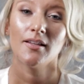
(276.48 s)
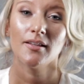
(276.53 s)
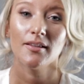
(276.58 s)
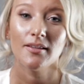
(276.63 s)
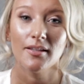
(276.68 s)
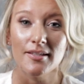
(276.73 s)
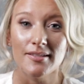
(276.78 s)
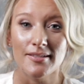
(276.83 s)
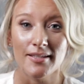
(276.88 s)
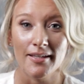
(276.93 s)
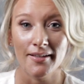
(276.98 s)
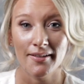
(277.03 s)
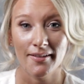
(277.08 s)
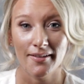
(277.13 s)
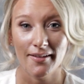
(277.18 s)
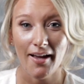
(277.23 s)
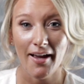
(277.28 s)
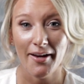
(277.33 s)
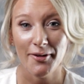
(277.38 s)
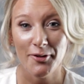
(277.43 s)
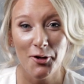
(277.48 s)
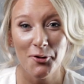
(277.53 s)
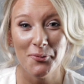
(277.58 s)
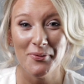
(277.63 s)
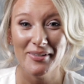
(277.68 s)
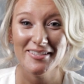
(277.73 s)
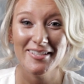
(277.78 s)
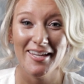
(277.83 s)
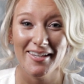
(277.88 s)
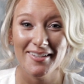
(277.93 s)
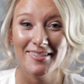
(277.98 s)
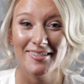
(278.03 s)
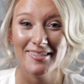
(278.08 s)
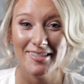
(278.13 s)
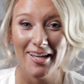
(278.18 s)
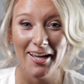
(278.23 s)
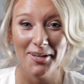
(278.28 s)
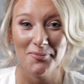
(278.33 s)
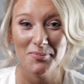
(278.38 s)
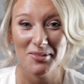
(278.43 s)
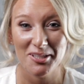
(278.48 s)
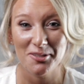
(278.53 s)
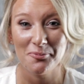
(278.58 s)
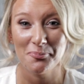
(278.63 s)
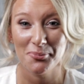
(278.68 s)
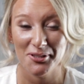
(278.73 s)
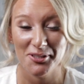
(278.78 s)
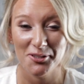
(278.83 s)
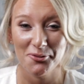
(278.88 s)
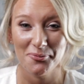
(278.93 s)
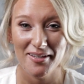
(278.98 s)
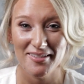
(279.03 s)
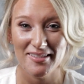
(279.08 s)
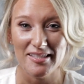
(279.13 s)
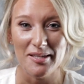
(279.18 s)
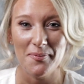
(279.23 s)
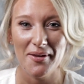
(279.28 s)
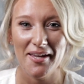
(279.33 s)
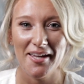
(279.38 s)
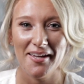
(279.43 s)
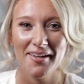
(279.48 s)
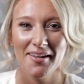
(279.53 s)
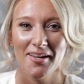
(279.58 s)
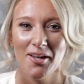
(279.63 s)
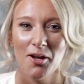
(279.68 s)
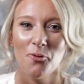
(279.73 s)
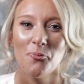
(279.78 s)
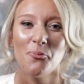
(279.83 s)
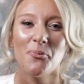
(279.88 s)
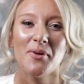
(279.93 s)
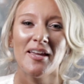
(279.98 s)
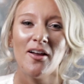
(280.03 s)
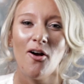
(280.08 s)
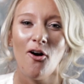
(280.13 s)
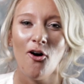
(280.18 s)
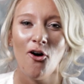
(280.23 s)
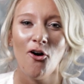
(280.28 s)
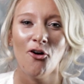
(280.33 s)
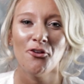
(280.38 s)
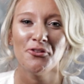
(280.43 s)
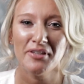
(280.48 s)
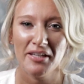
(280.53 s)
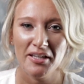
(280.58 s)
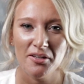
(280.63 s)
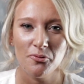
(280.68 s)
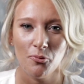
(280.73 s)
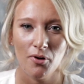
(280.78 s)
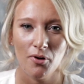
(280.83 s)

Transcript: Listen, I know it takes time to complete a resume. We all need